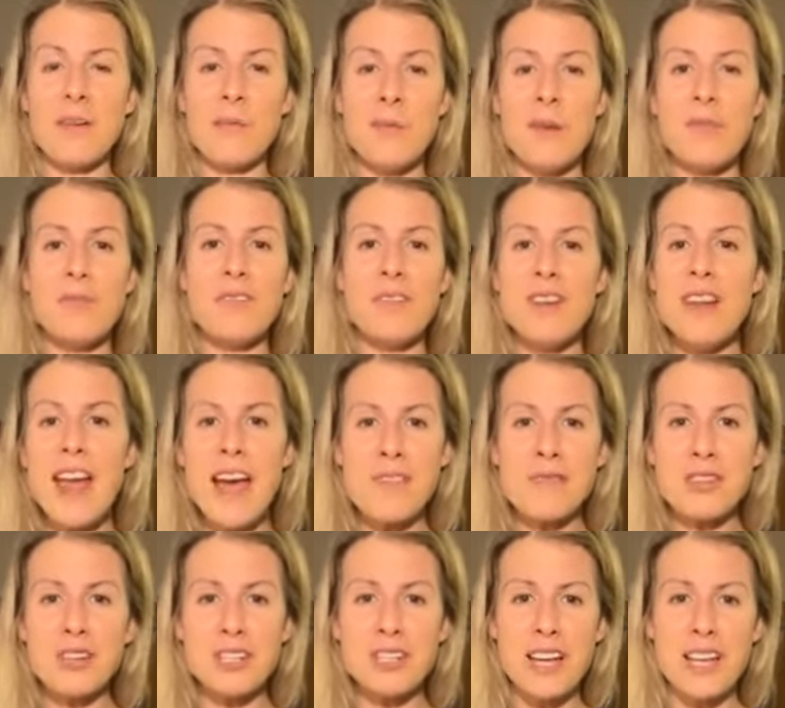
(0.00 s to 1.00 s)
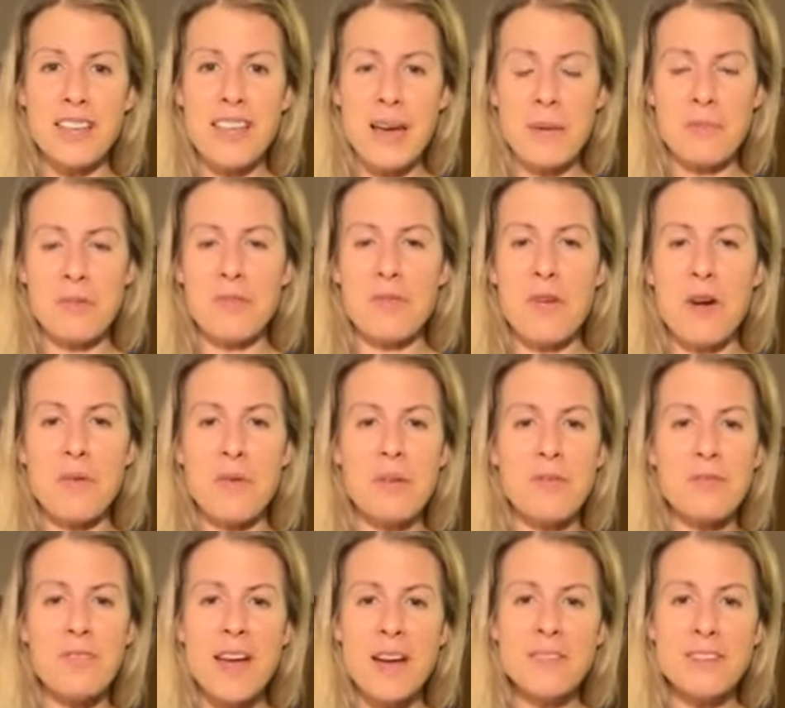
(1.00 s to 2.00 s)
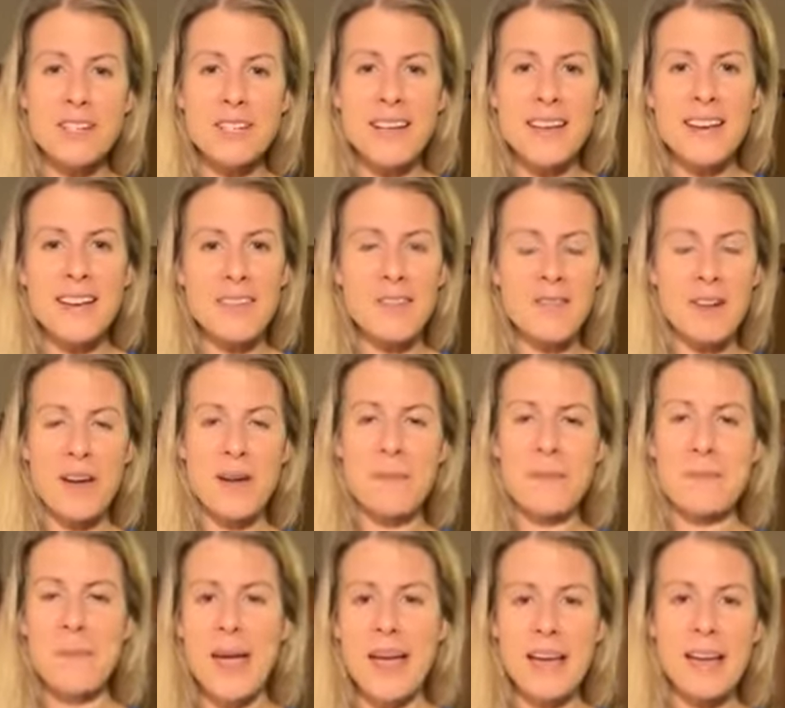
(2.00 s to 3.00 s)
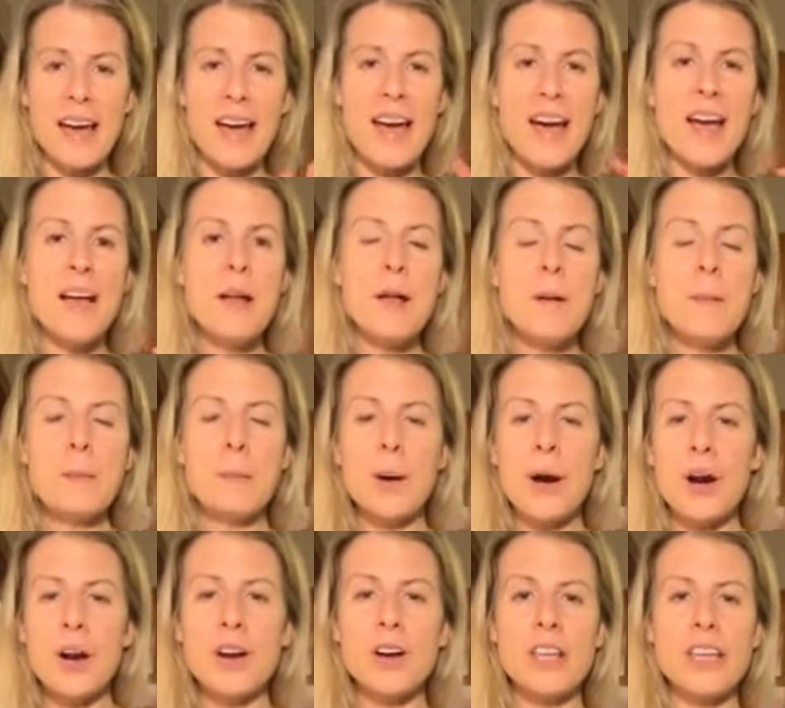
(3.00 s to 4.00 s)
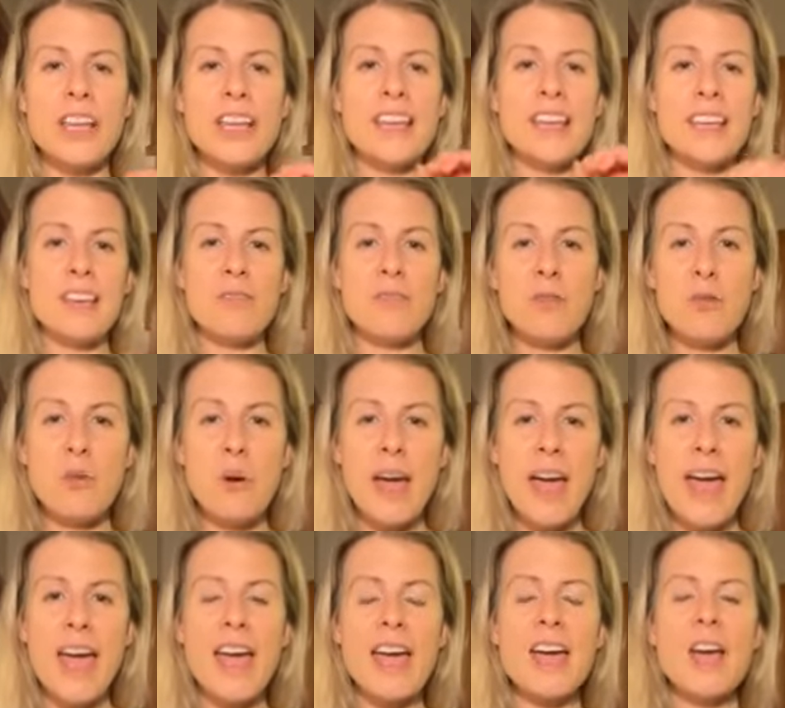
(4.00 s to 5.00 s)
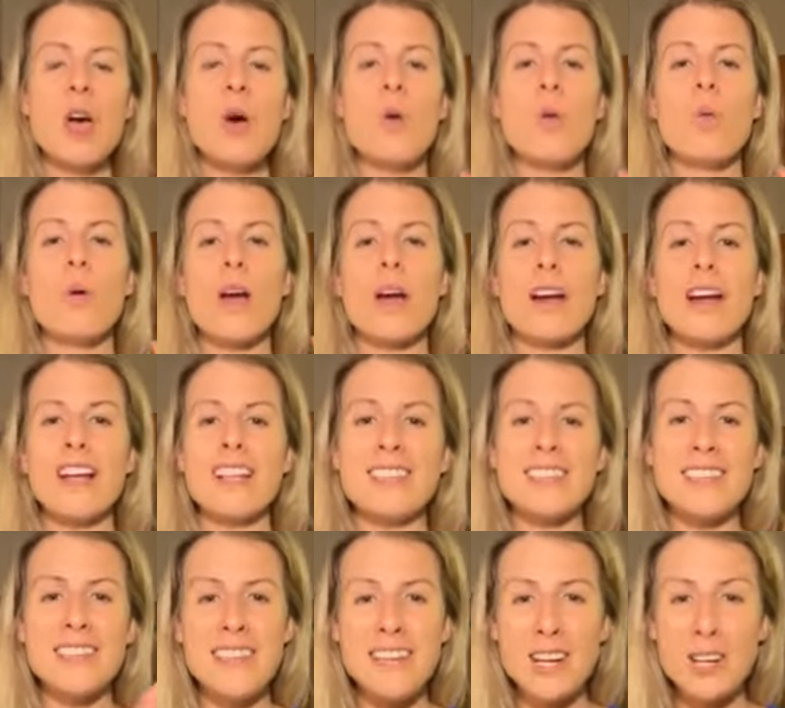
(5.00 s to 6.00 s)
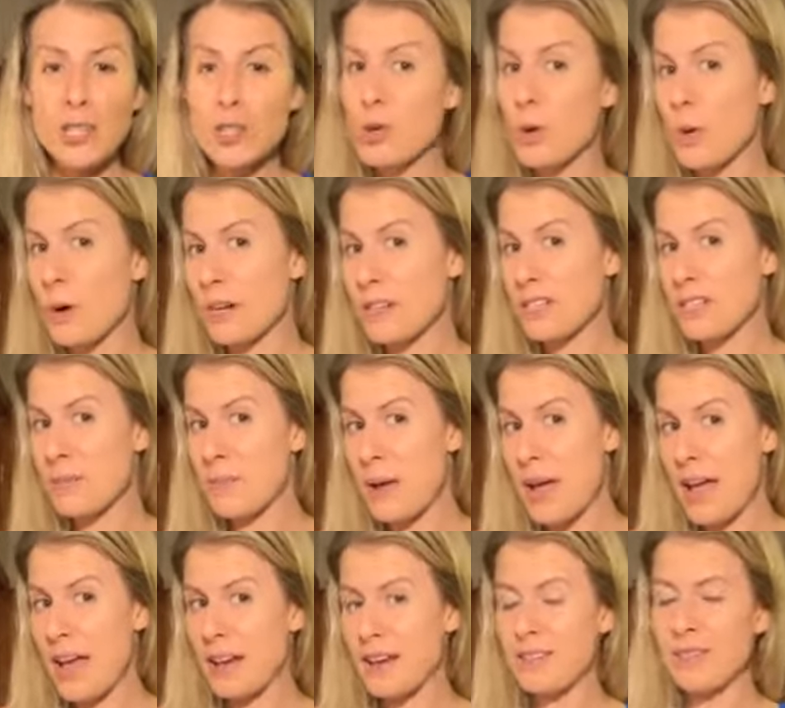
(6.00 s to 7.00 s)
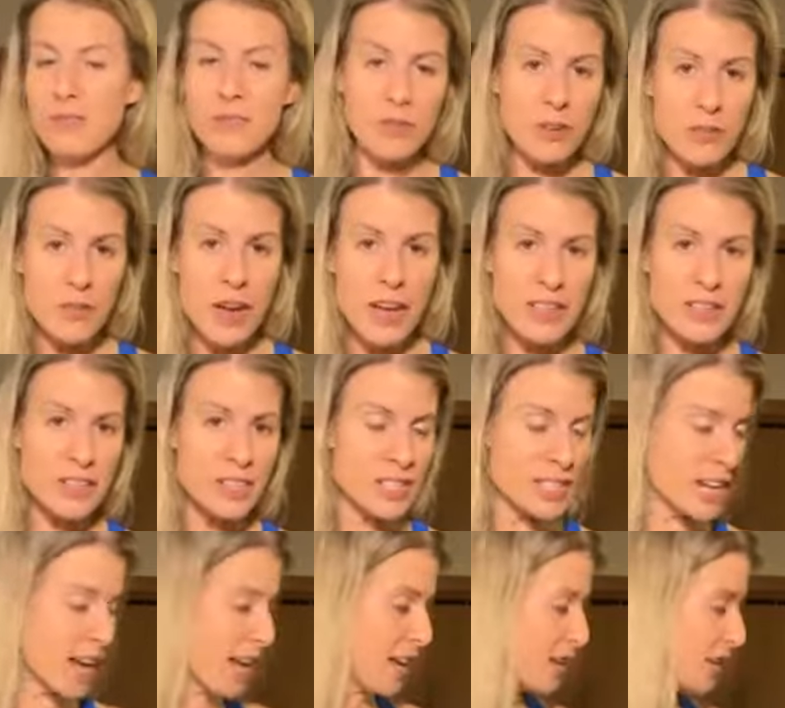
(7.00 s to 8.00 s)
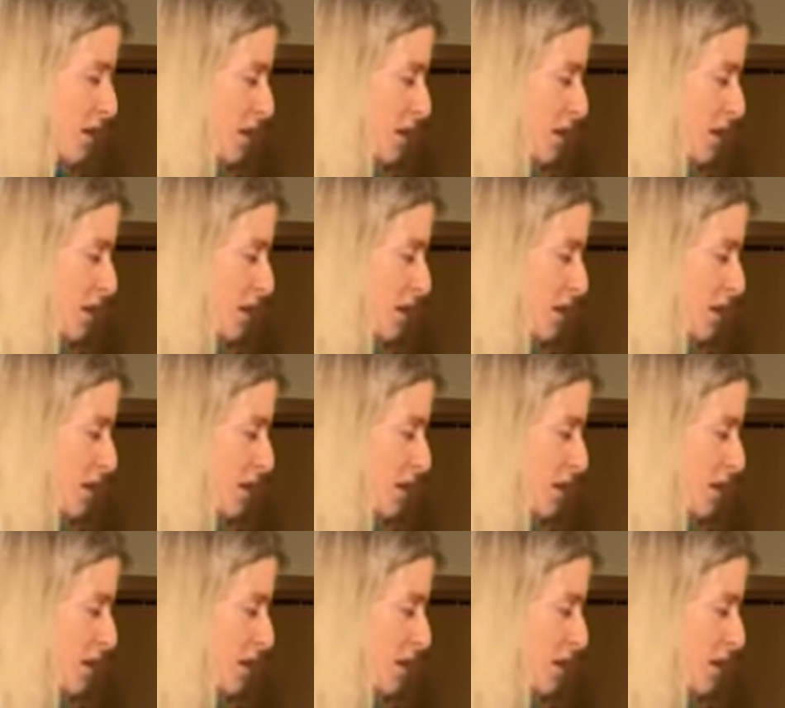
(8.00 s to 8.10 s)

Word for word: And we've never done that before. We've never done a fun mega party giveaway where it's geared towards the men for Father's Day.